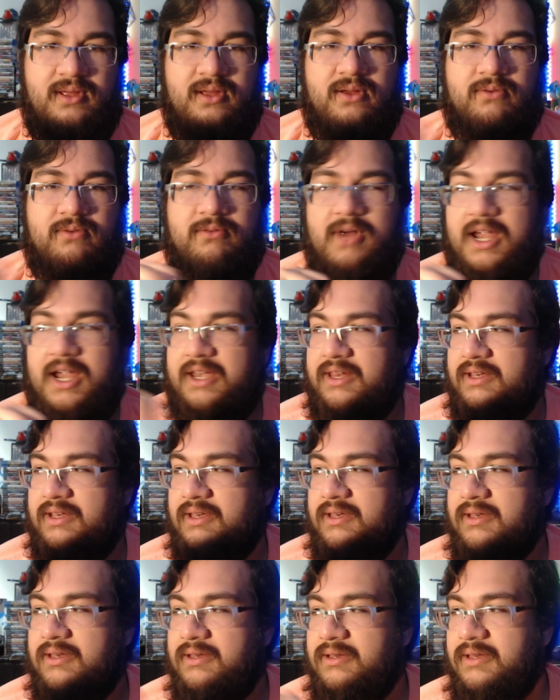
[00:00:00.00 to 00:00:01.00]
writing
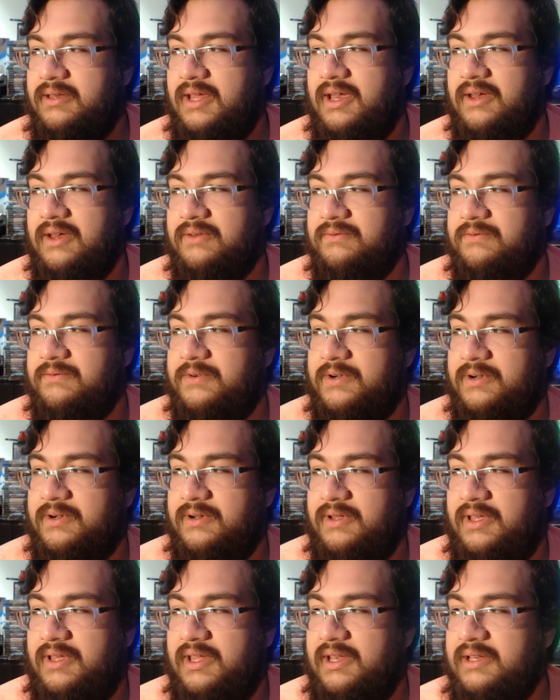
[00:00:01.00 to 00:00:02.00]
down for
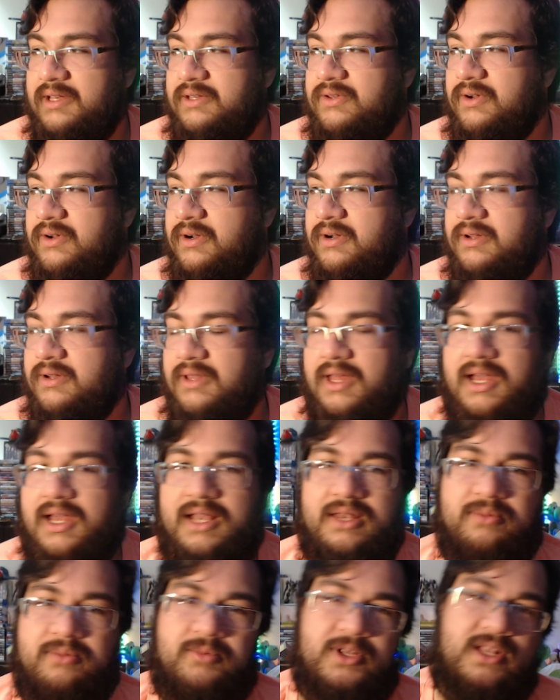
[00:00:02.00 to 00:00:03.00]
getting a darker line
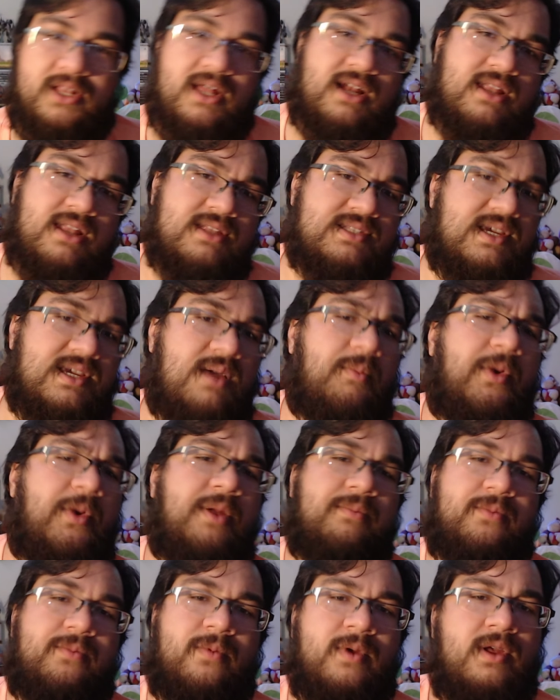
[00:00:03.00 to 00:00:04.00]
in, but a lot of the time when
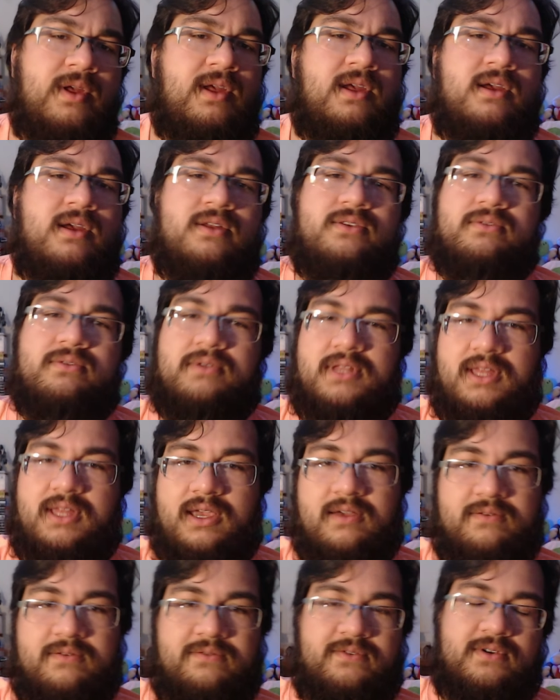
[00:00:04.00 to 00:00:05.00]
I'm doing like
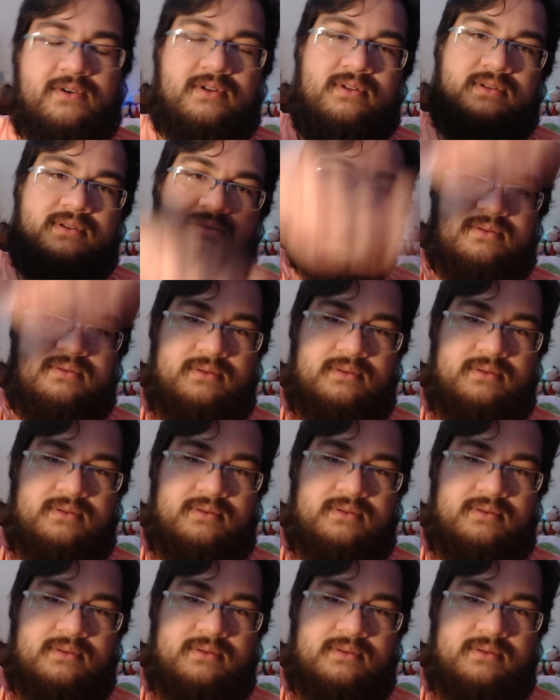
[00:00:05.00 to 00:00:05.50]
a full,